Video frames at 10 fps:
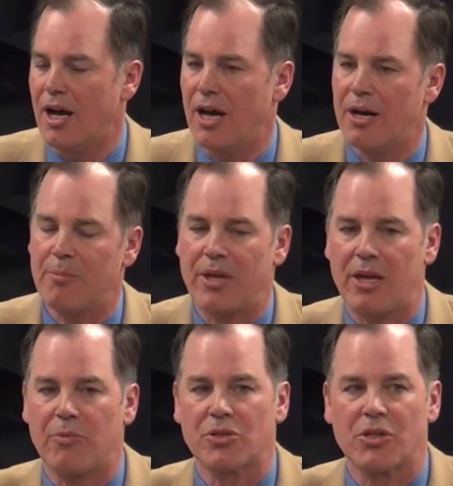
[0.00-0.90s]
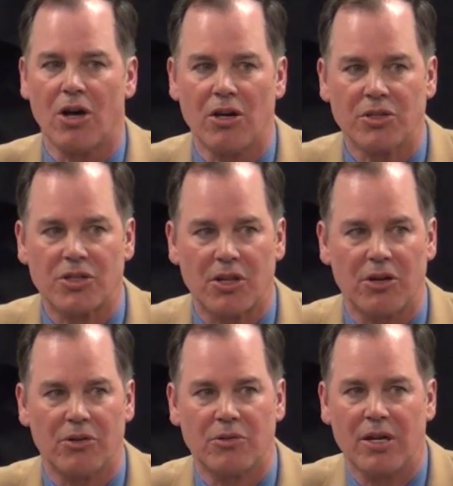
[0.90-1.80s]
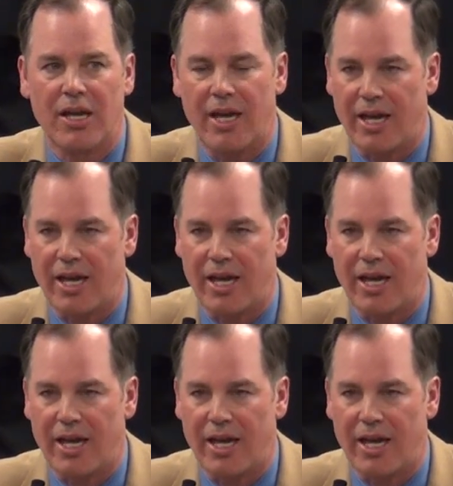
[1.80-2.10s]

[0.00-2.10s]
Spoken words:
It was also,